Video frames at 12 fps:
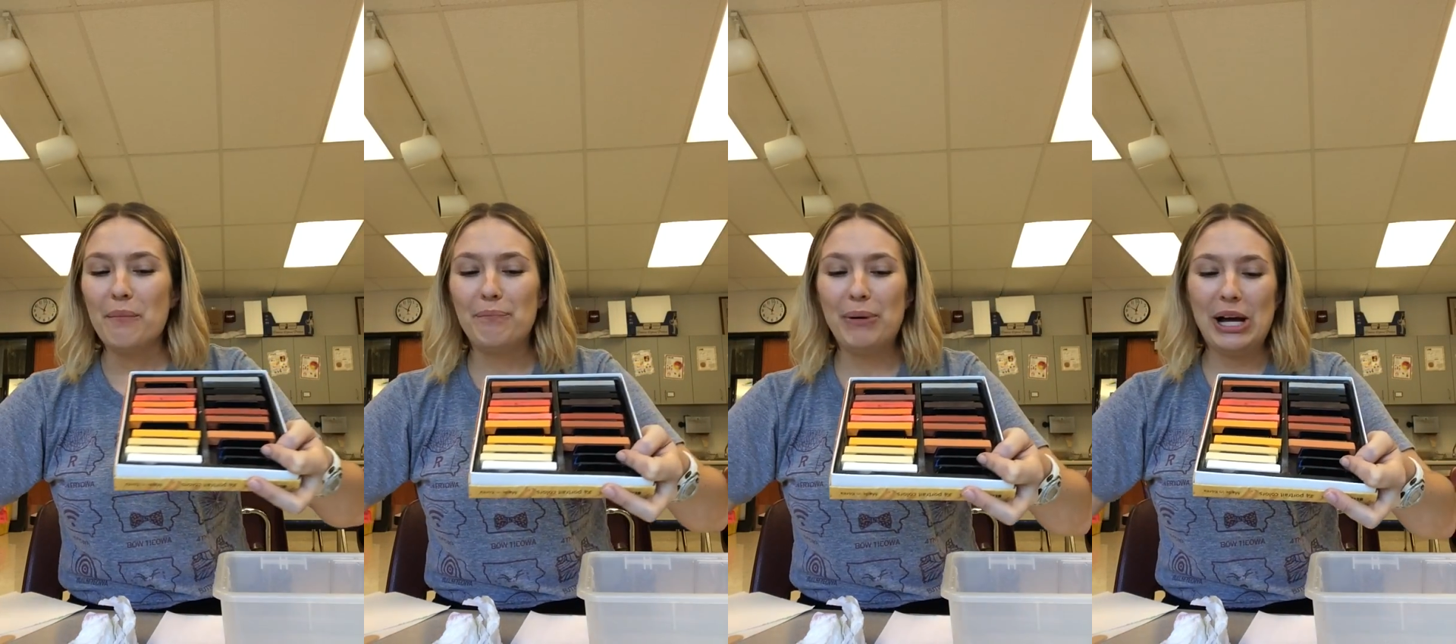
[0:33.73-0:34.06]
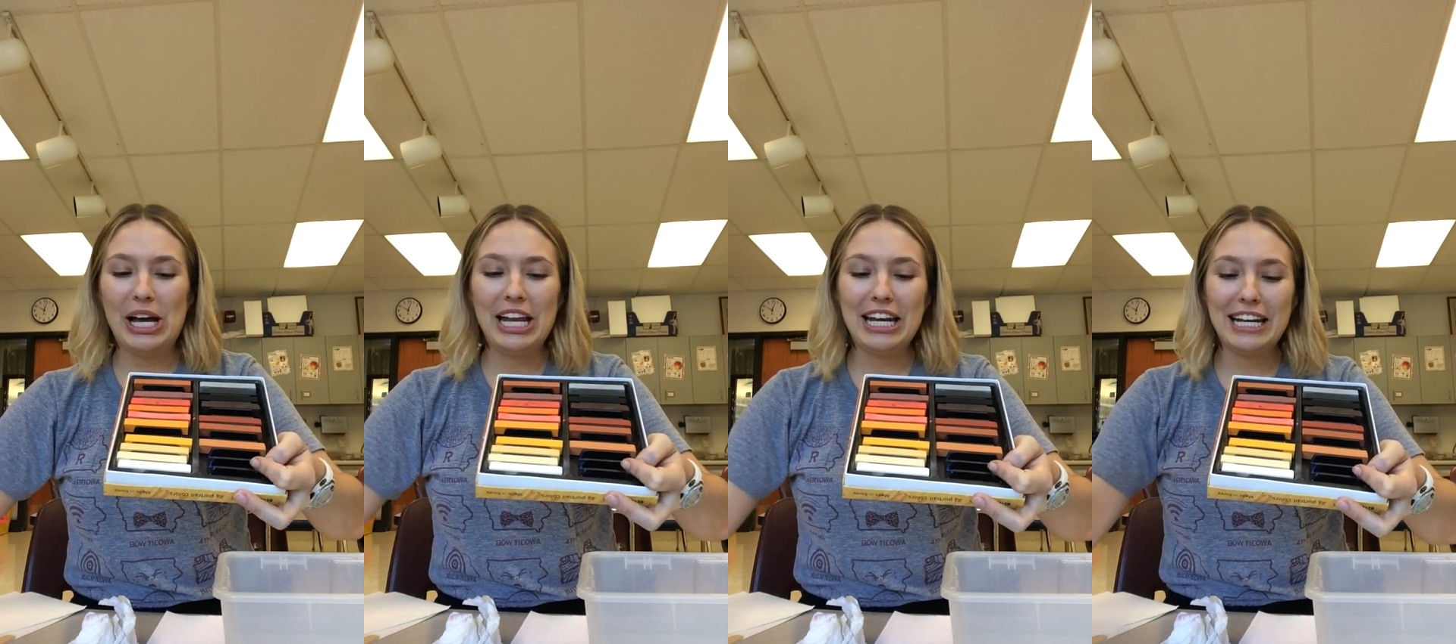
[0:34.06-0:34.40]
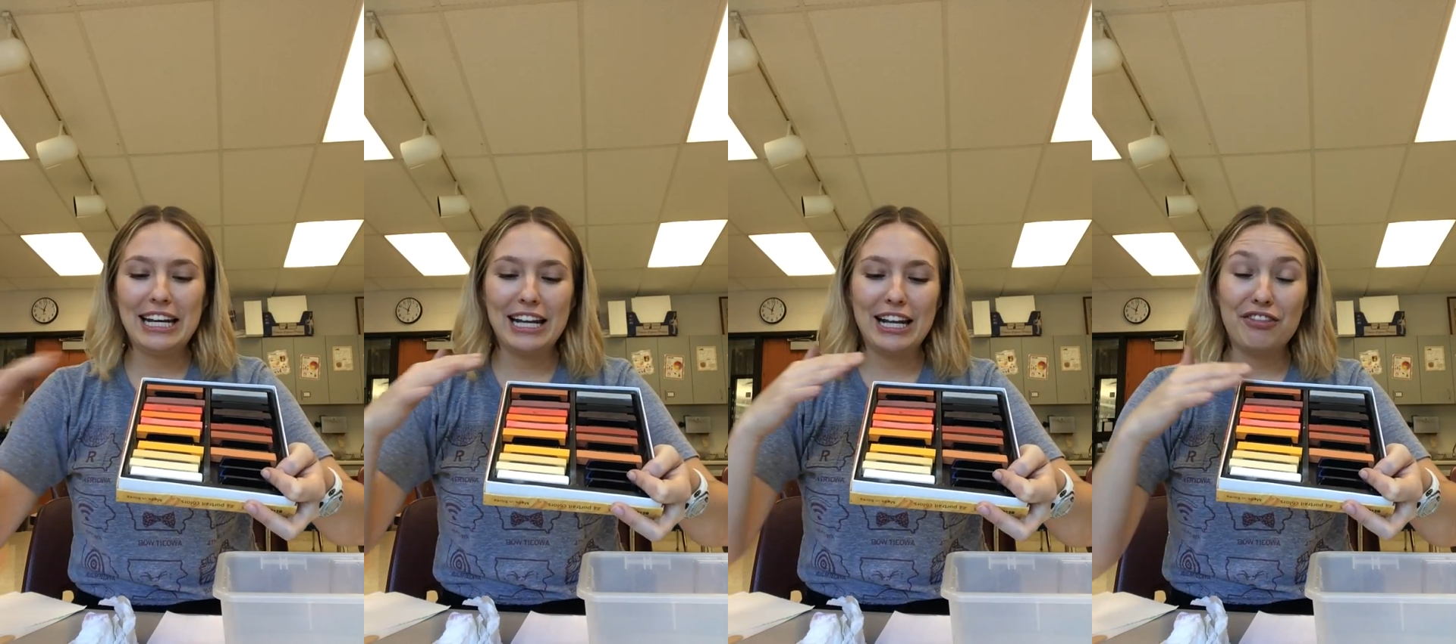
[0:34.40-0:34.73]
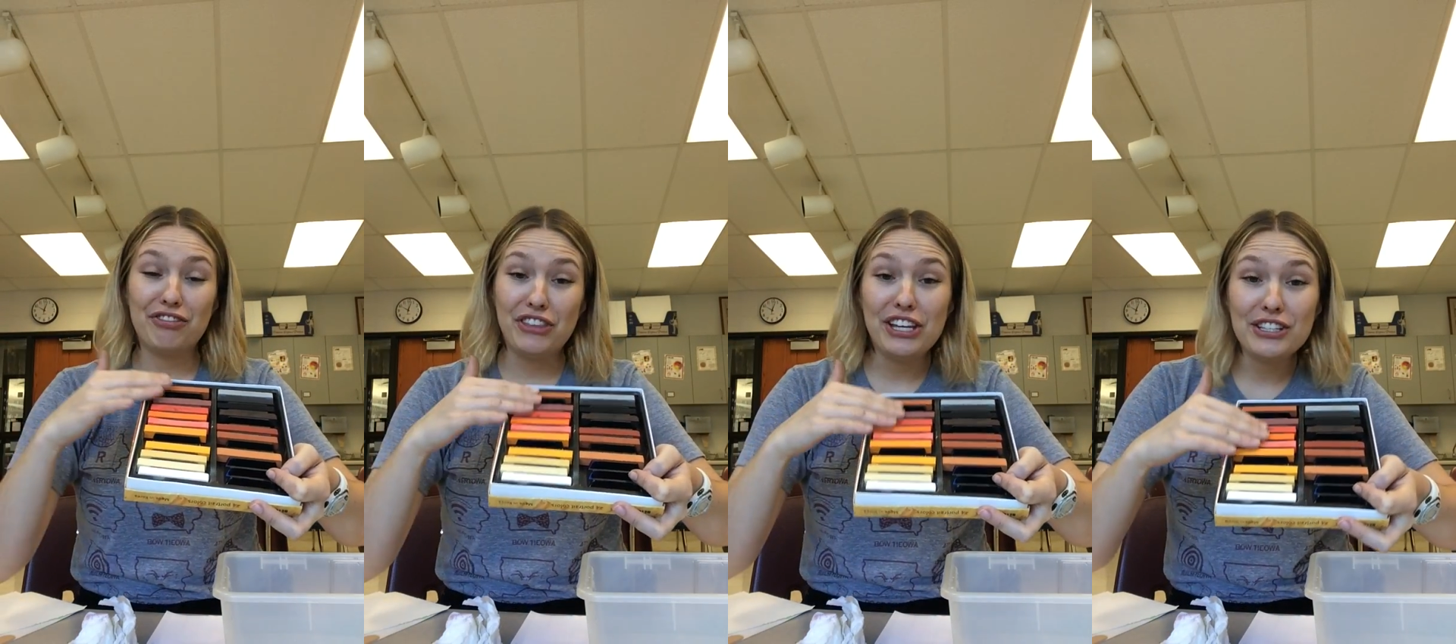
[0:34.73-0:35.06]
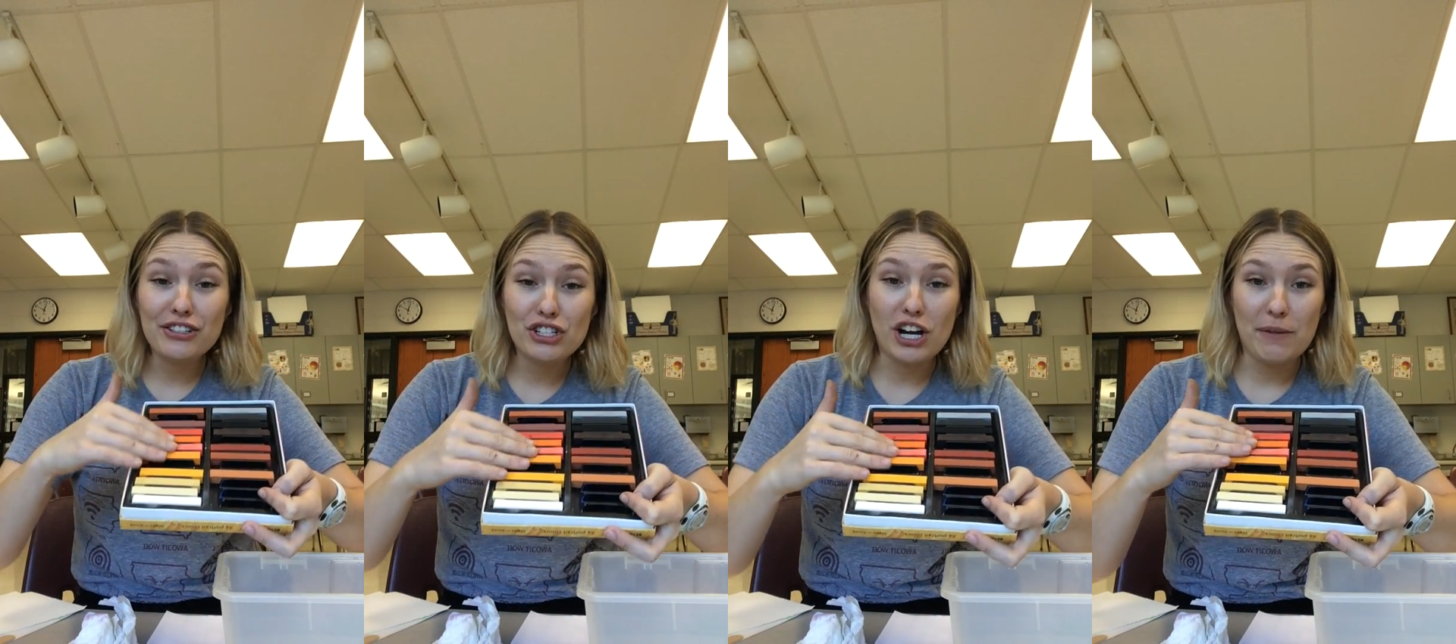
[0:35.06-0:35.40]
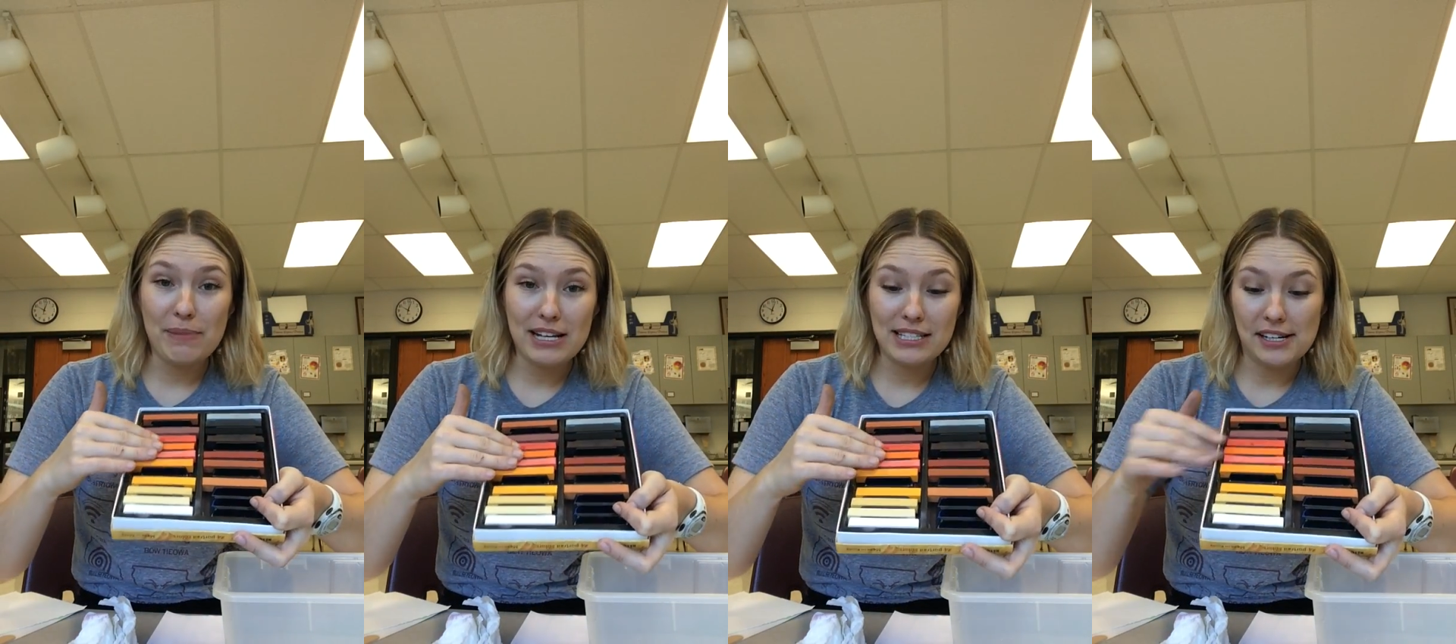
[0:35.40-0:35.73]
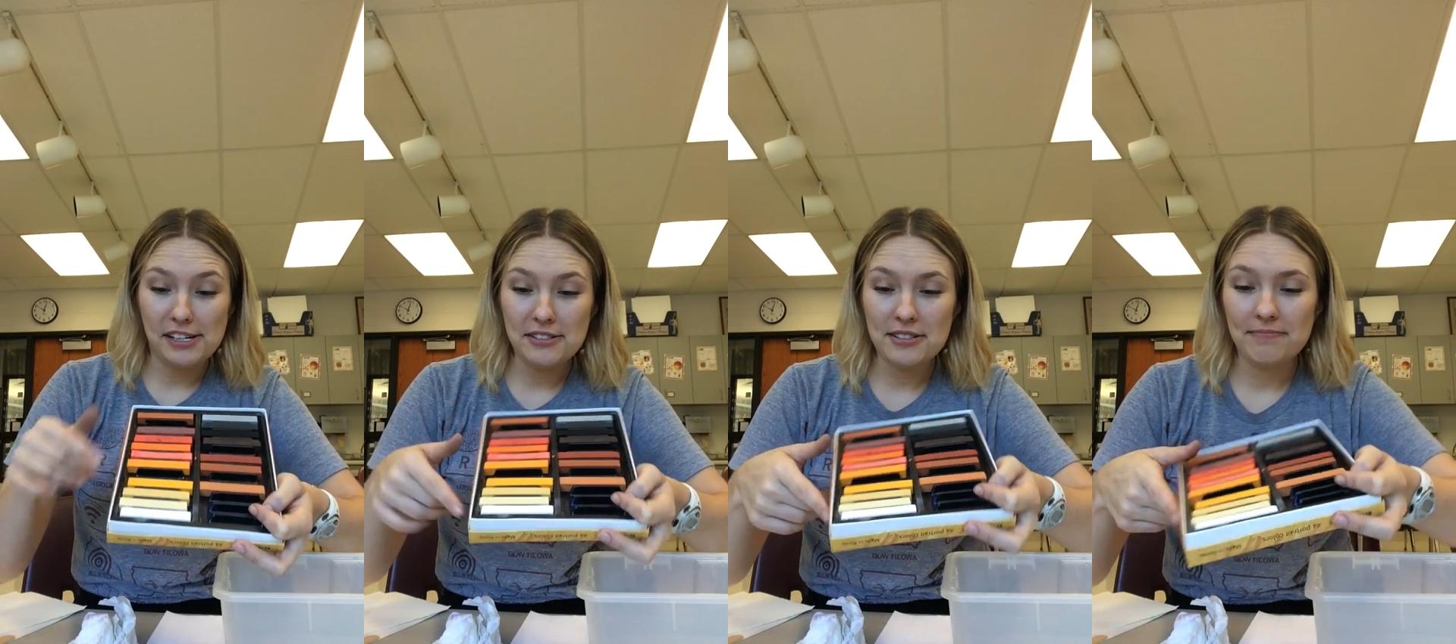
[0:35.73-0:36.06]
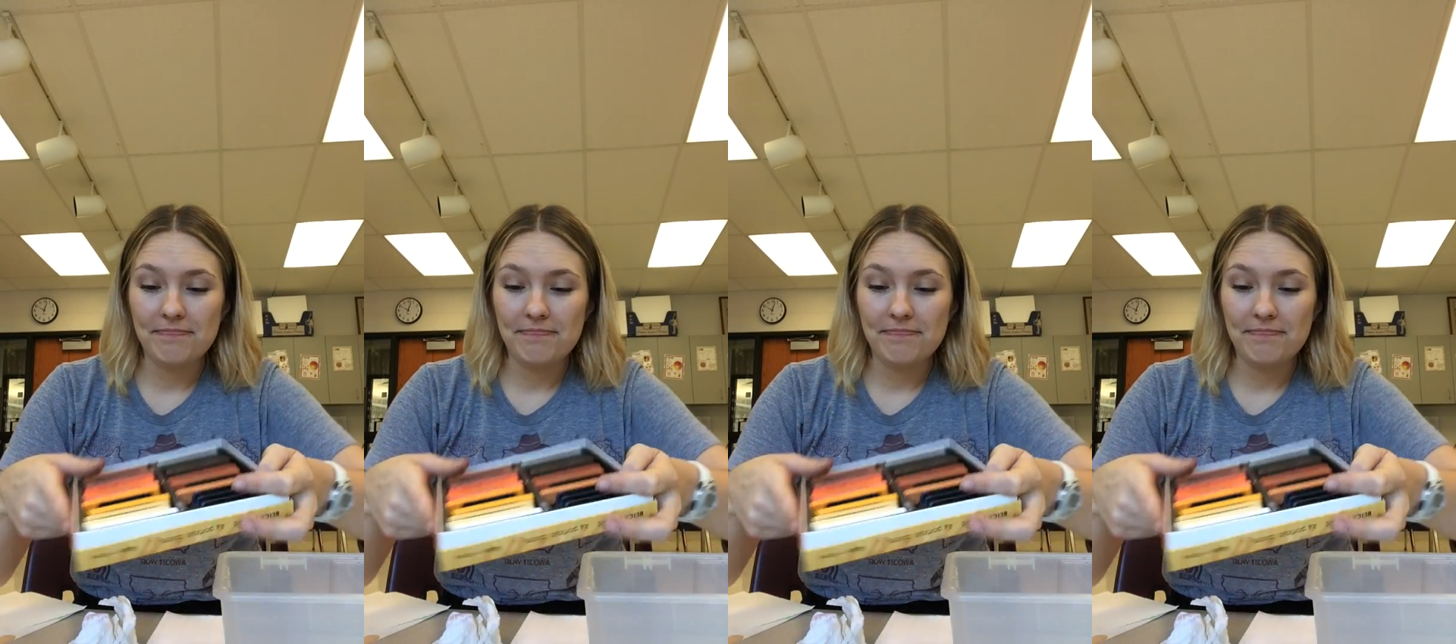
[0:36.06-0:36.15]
but these are chalk pastels.